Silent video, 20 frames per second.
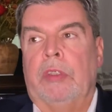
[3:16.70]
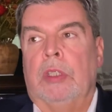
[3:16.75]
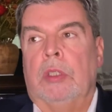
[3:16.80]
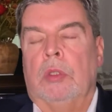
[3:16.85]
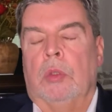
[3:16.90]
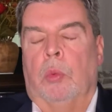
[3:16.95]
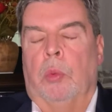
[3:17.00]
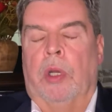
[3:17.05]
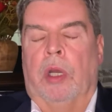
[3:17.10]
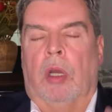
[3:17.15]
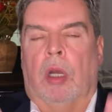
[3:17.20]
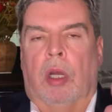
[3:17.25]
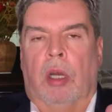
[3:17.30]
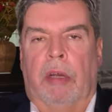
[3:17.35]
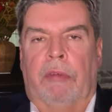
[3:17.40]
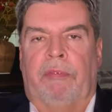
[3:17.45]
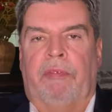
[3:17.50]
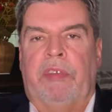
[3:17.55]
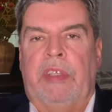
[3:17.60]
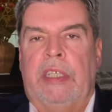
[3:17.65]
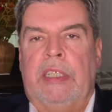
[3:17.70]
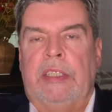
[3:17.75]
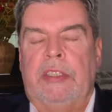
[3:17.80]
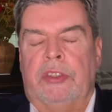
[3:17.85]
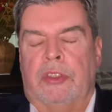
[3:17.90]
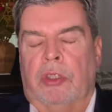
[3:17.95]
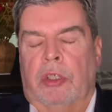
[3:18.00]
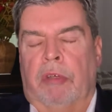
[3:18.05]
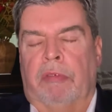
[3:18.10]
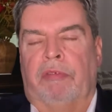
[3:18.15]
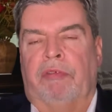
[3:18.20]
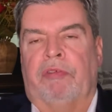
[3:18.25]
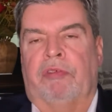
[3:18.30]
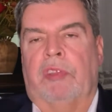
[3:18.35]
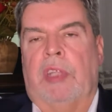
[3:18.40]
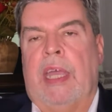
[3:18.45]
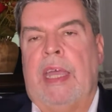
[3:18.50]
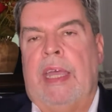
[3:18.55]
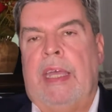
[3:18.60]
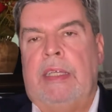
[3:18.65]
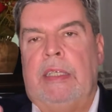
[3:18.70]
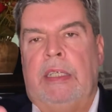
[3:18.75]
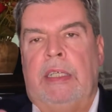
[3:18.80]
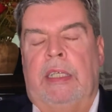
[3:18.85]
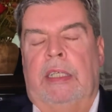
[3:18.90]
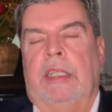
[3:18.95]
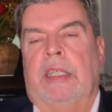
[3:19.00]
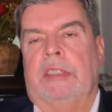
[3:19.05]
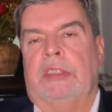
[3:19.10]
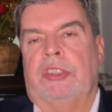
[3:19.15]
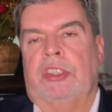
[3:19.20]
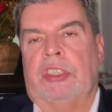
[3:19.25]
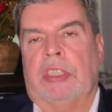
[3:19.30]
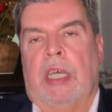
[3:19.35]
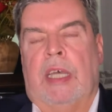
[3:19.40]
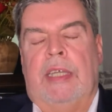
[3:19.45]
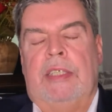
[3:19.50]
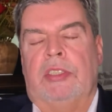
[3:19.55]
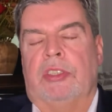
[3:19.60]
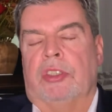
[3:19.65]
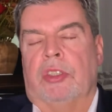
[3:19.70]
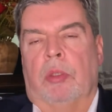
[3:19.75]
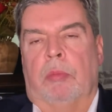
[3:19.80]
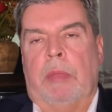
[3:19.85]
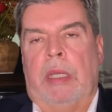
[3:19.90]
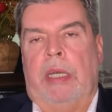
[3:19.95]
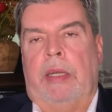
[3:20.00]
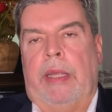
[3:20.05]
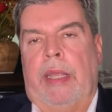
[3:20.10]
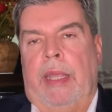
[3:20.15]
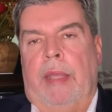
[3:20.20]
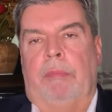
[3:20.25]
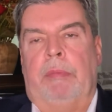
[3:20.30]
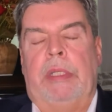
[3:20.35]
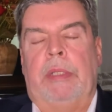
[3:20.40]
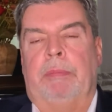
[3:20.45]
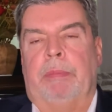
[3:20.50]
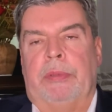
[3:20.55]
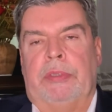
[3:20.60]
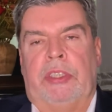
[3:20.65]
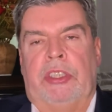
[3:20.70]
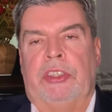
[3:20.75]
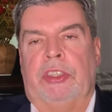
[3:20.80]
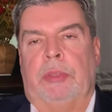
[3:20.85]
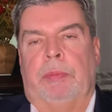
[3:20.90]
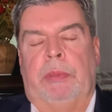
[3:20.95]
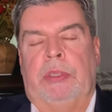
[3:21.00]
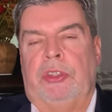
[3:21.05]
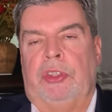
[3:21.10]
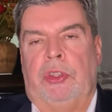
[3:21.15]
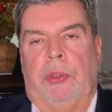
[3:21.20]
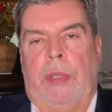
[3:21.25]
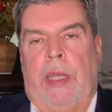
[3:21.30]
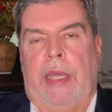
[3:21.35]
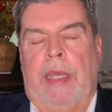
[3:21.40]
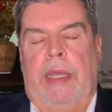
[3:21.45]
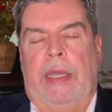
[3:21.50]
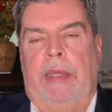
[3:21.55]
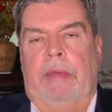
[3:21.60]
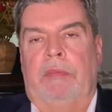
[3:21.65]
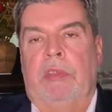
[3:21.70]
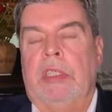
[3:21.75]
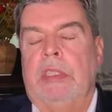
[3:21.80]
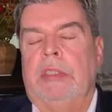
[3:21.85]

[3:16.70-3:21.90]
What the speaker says: where our fees are flat and concise no matter how many participants you have.